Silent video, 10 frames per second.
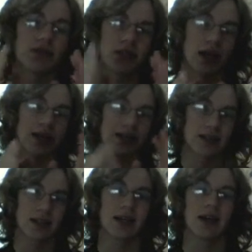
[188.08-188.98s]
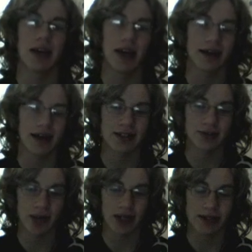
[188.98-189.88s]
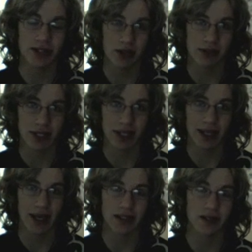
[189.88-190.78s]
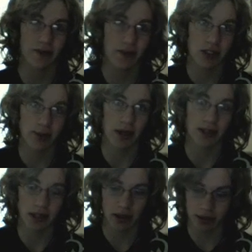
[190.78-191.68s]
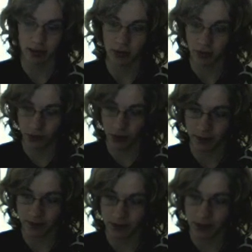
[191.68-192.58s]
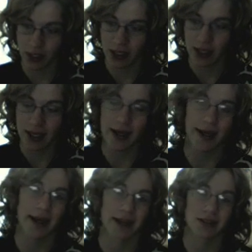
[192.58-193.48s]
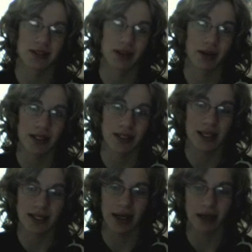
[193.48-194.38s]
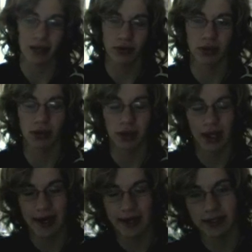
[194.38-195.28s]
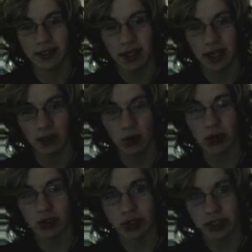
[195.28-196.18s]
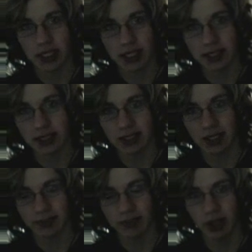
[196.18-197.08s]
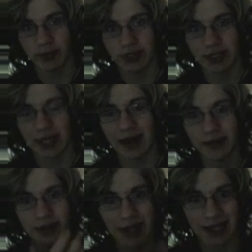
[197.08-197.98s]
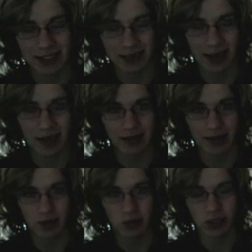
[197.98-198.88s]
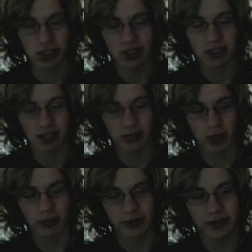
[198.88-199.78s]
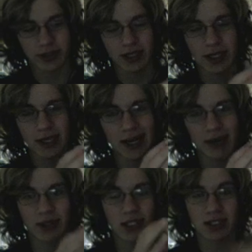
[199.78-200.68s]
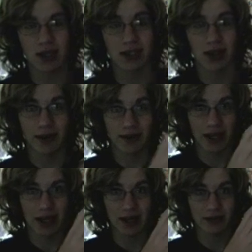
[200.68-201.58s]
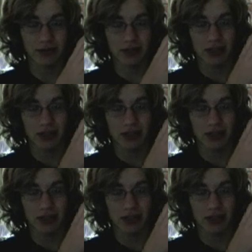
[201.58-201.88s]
of sight, and that's where generally he gets the first part of the argument from. And so he says how you can look at a watch and see this design and purpose, and how it has to have this watch has design and purpose, and with a design you have to have